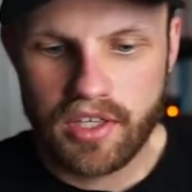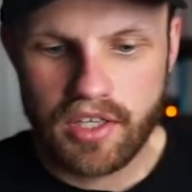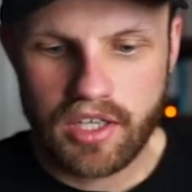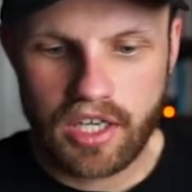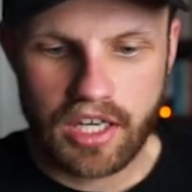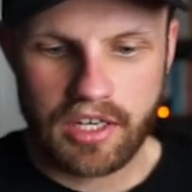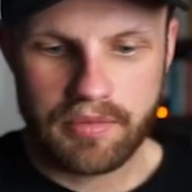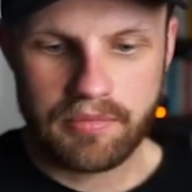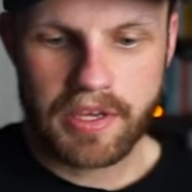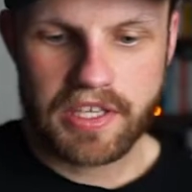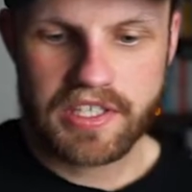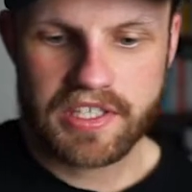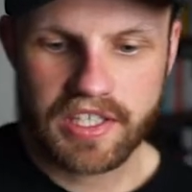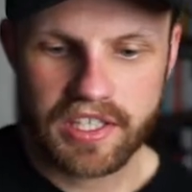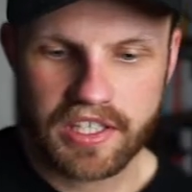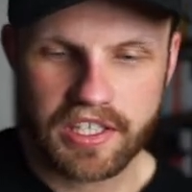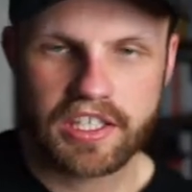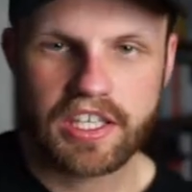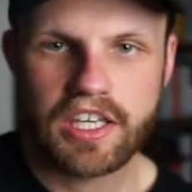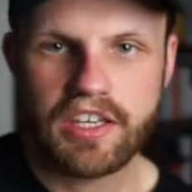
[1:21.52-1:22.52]
And it
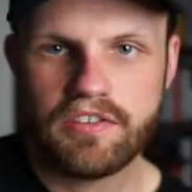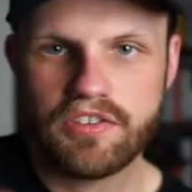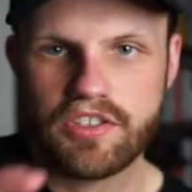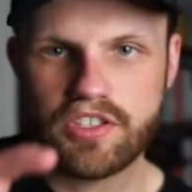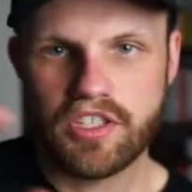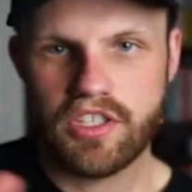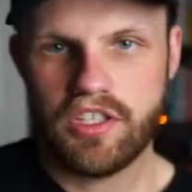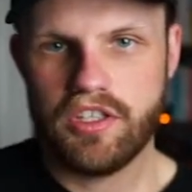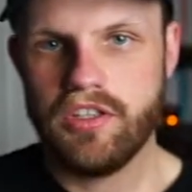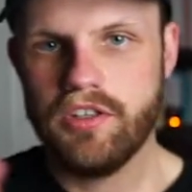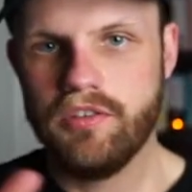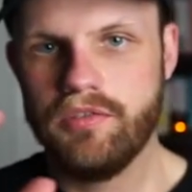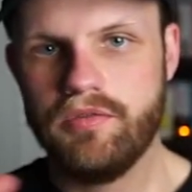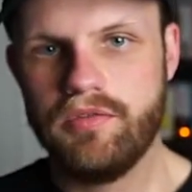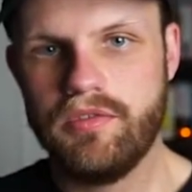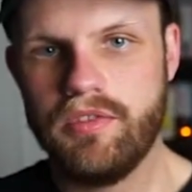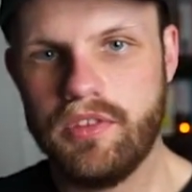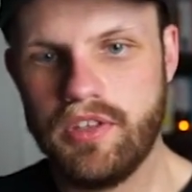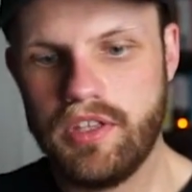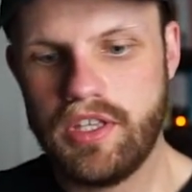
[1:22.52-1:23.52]
basically gives you
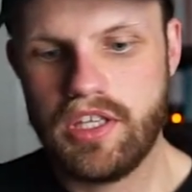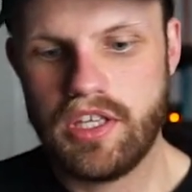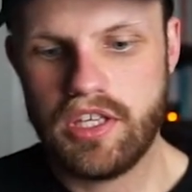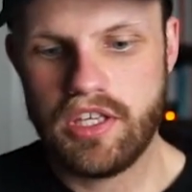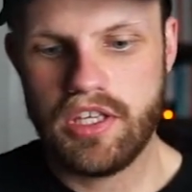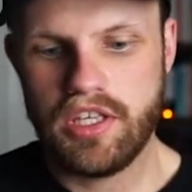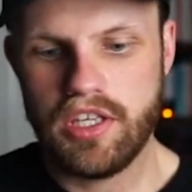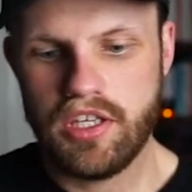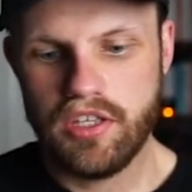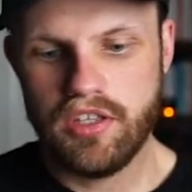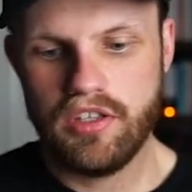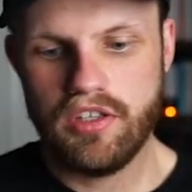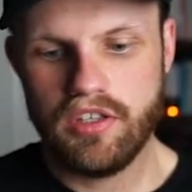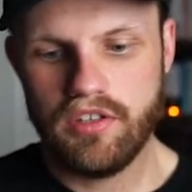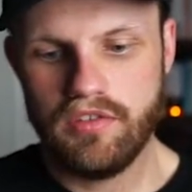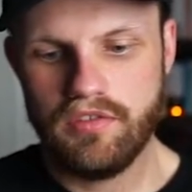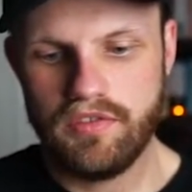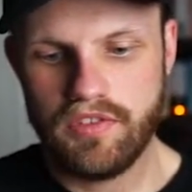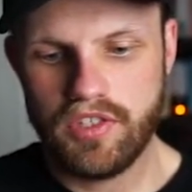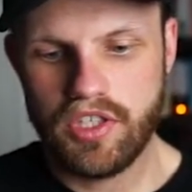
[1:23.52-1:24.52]
the
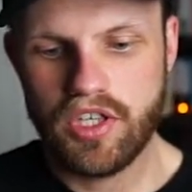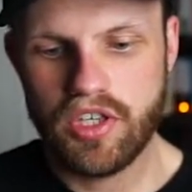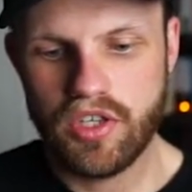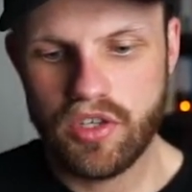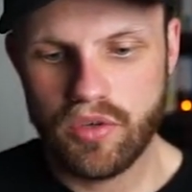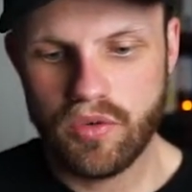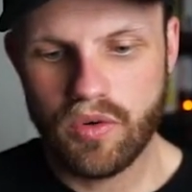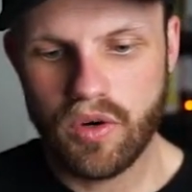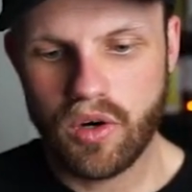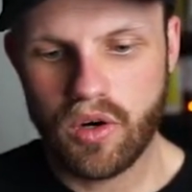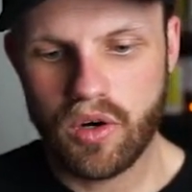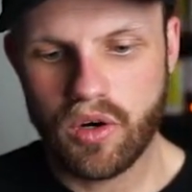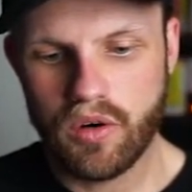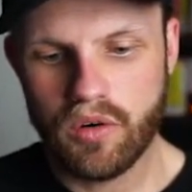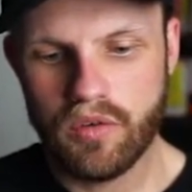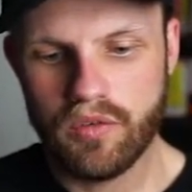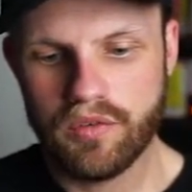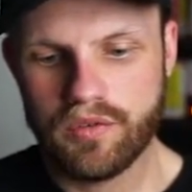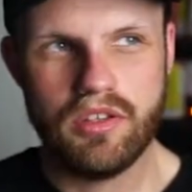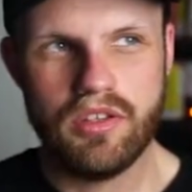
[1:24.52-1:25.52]
view
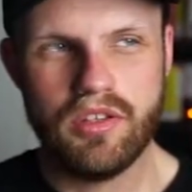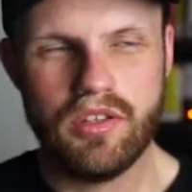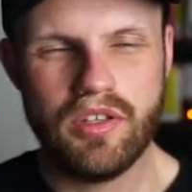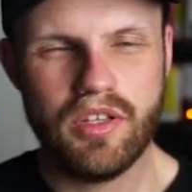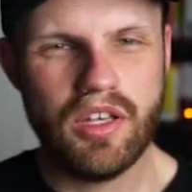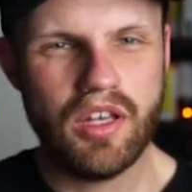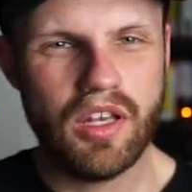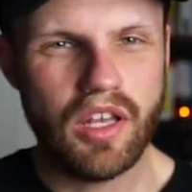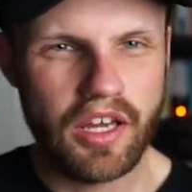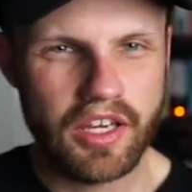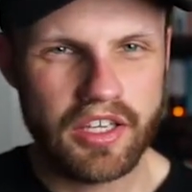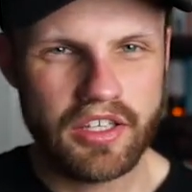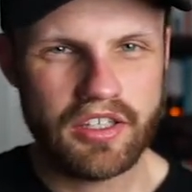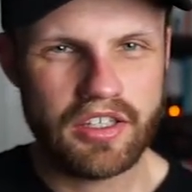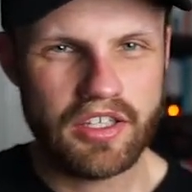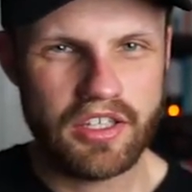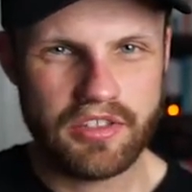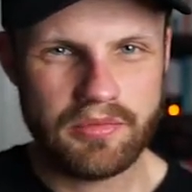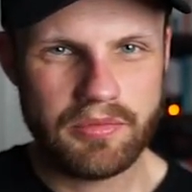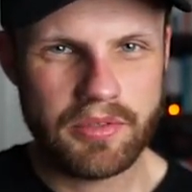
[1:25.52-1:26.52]
of the light
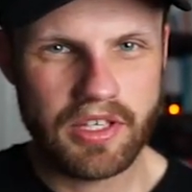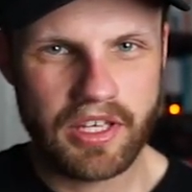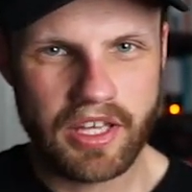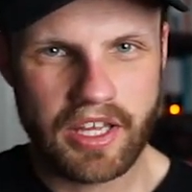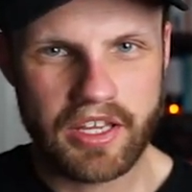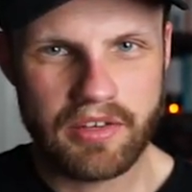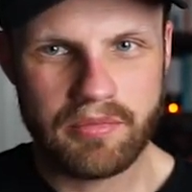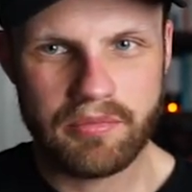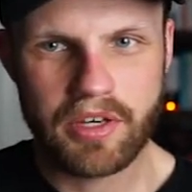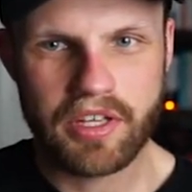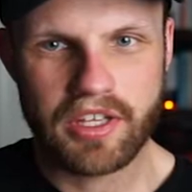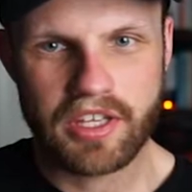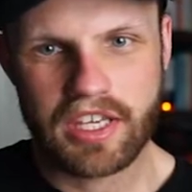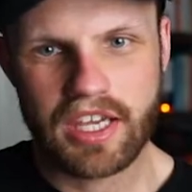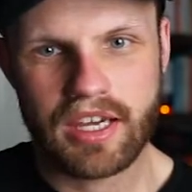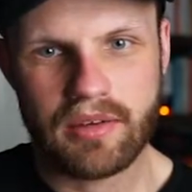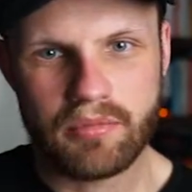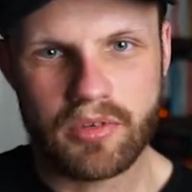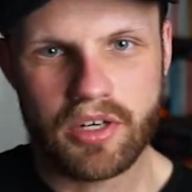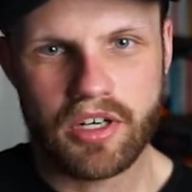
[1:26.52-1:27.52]
that has been let in by the
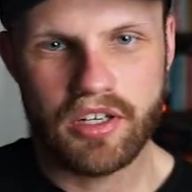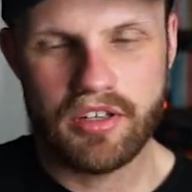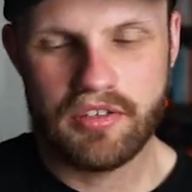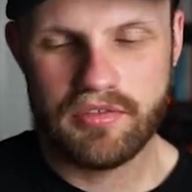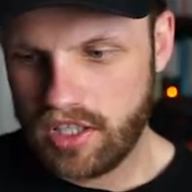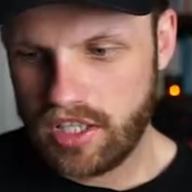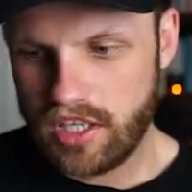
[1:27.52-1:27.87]
camera.